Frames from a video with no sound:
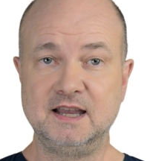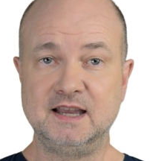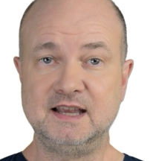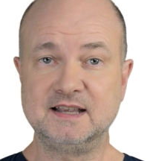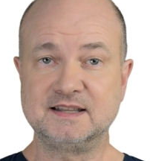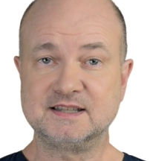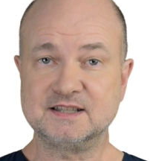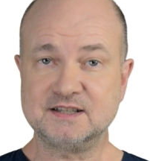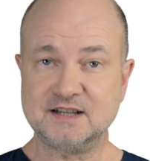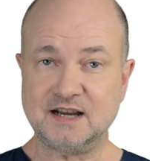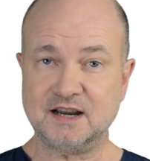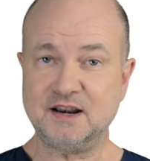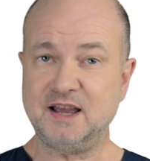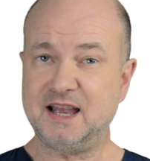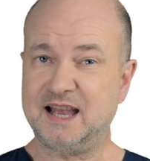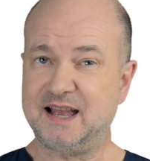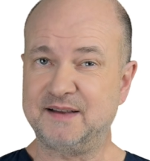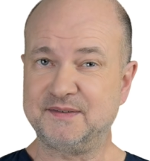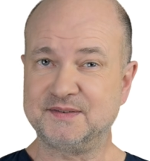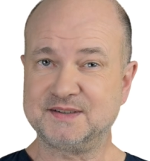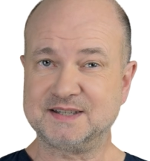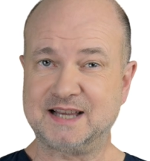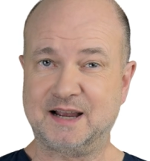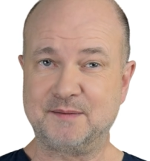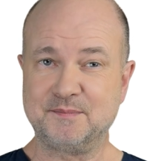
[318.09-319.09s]
It's gotta
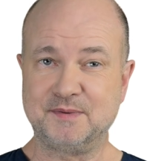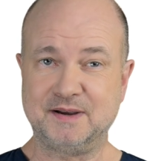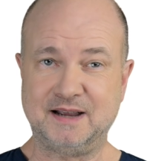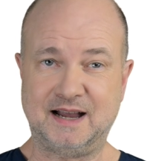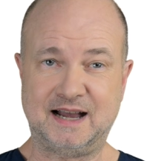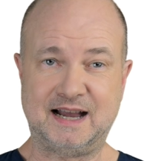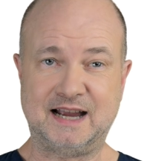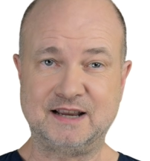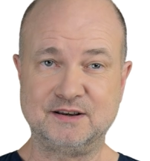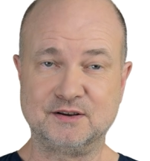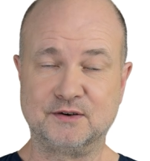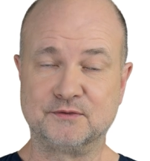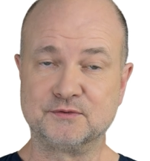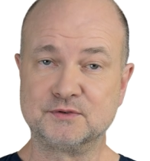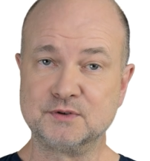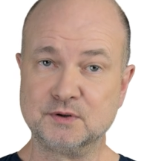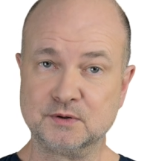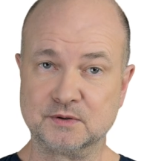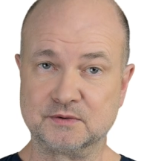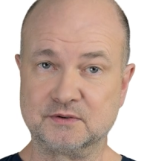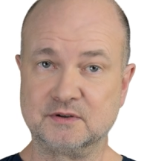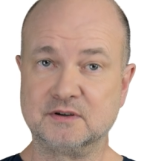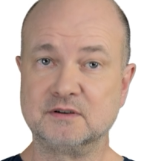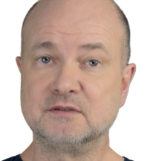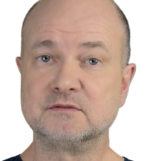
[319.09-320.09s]
have some kind of
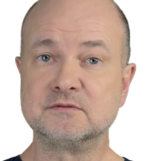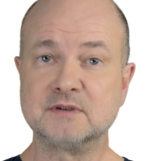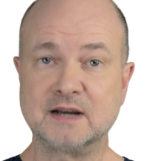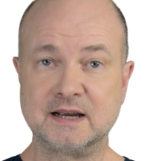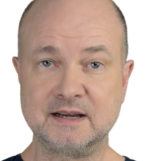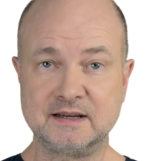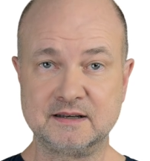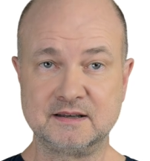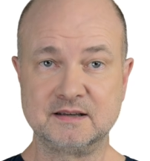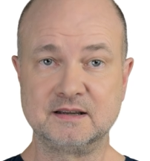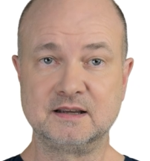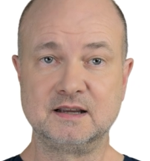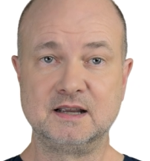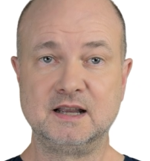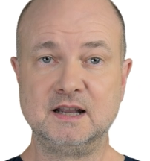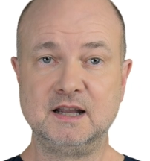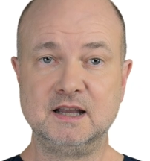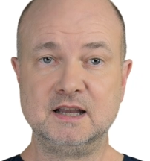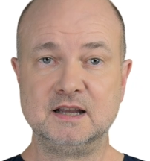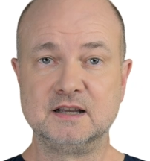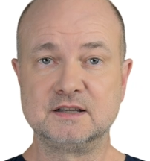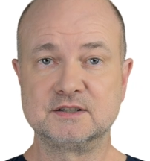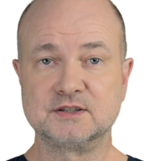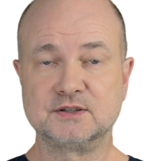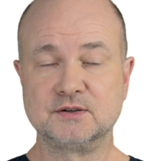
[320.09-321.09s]
root, right?
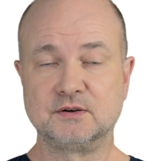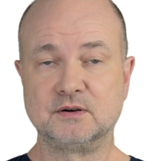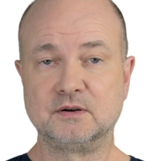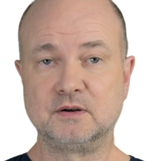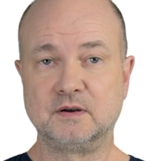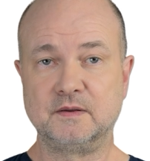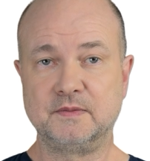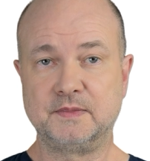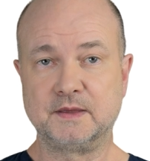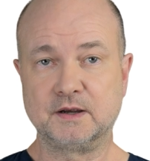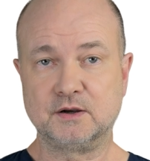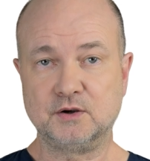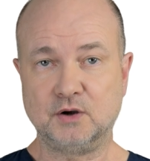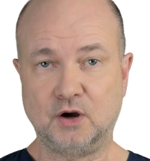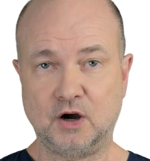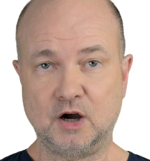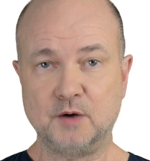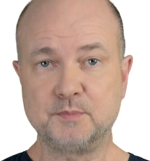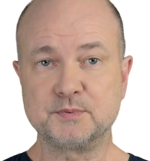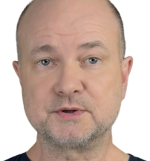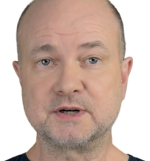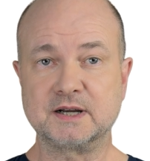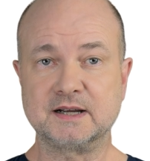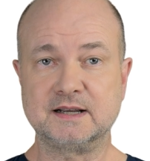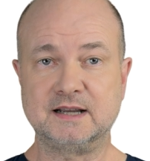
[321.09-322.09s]
So the
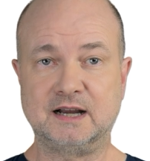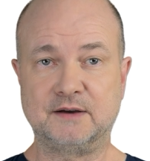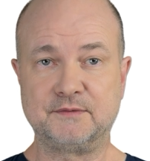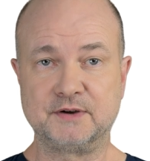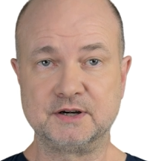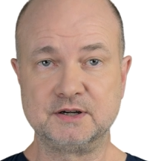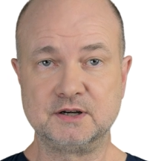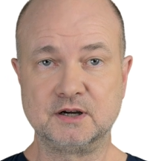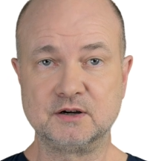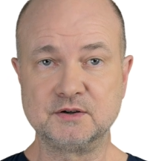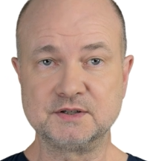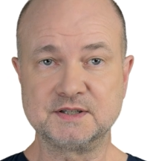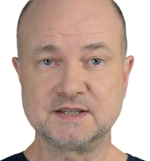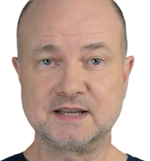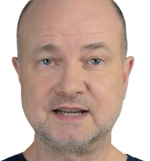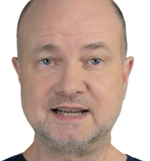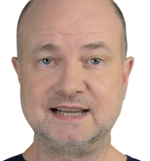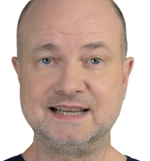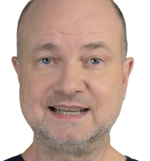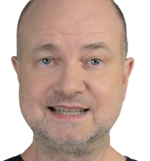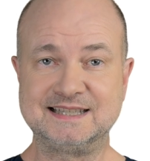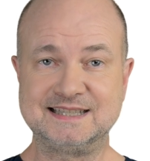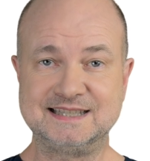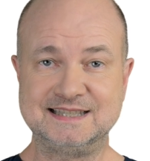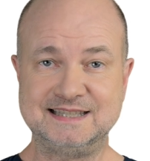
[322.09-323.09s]
corpora cavernosa
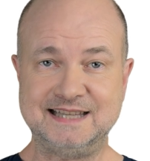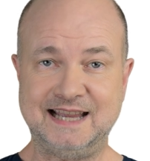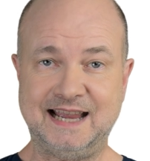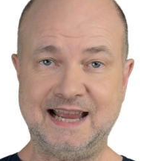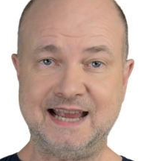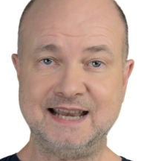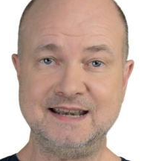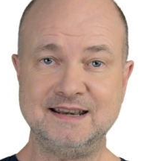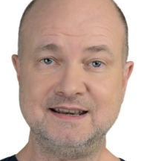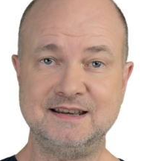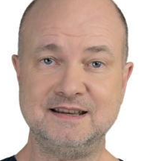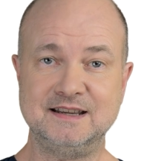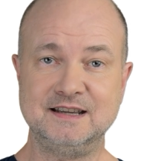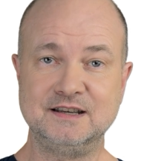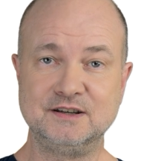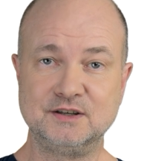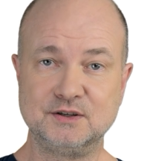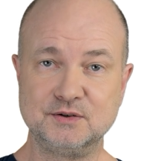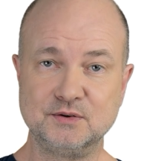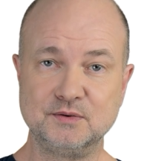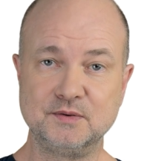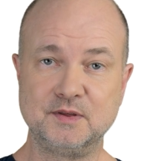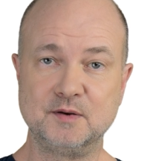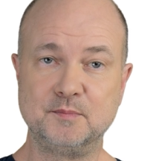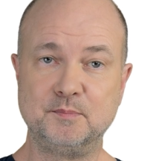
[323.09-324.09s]
extend
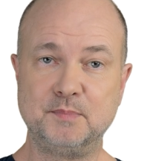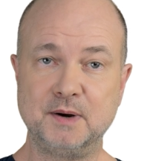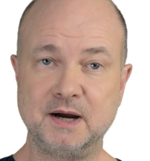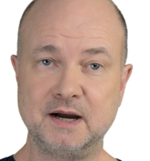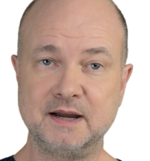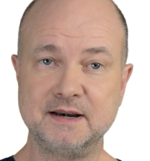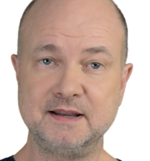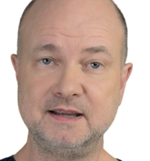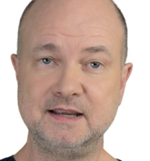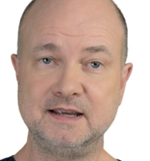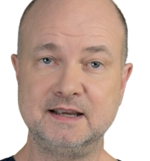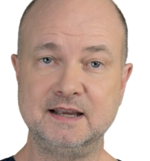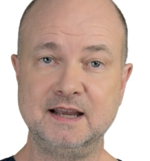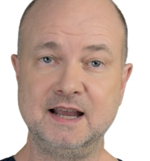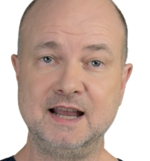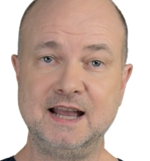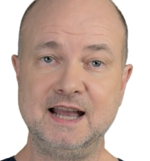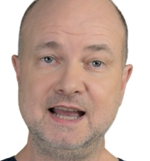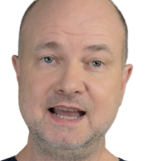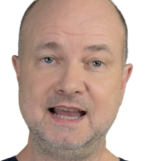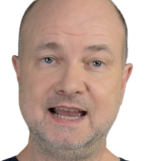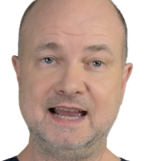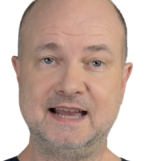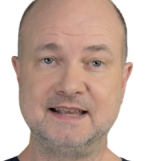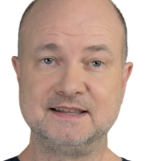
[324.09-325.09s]
into the body
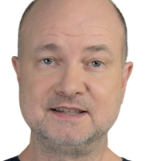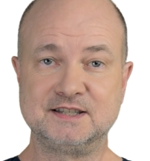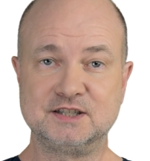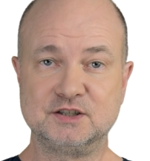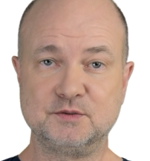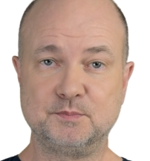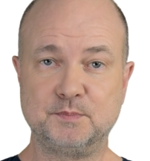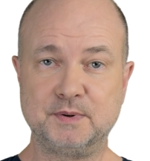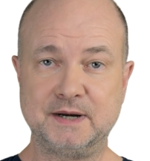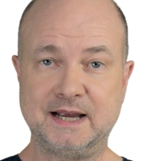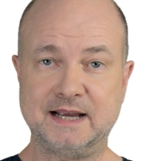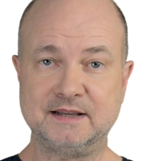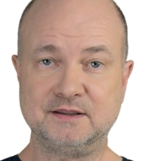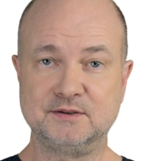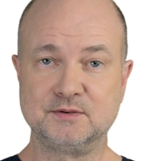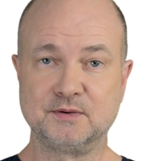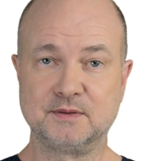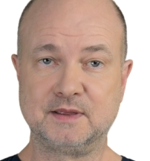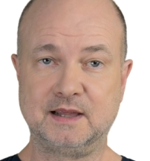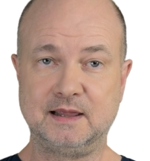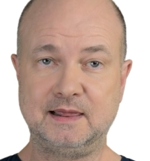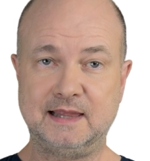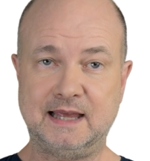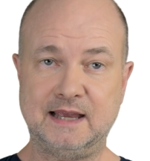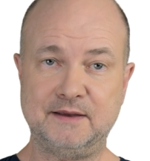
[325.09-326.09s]
and spread to
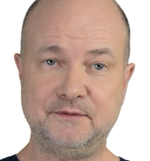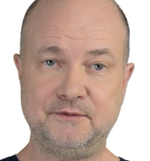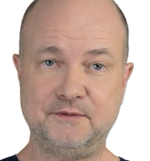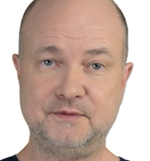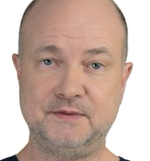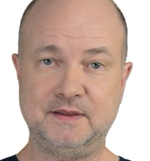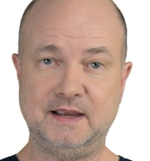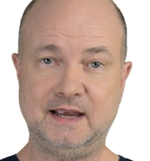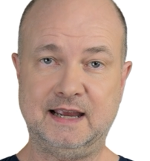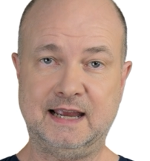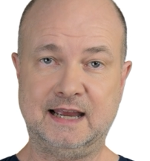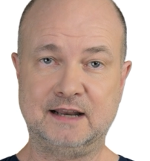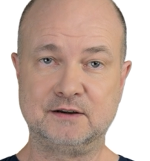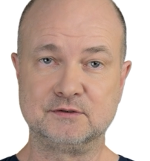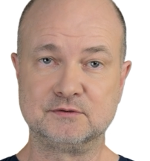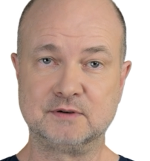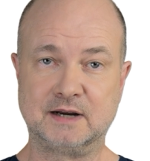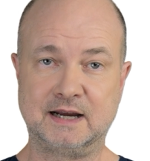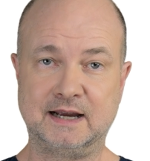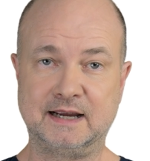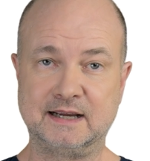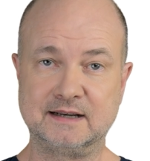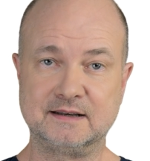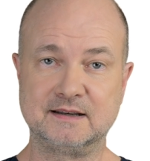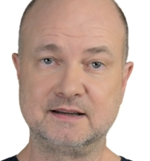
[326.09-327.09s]
the left and
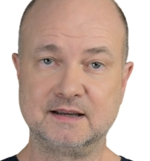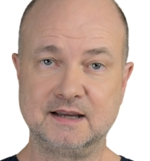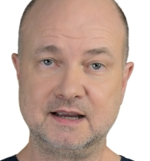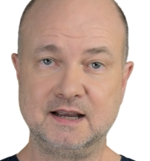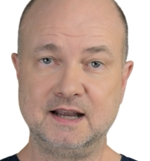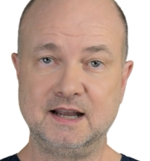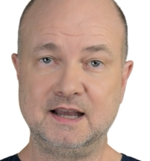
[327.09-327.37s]
right.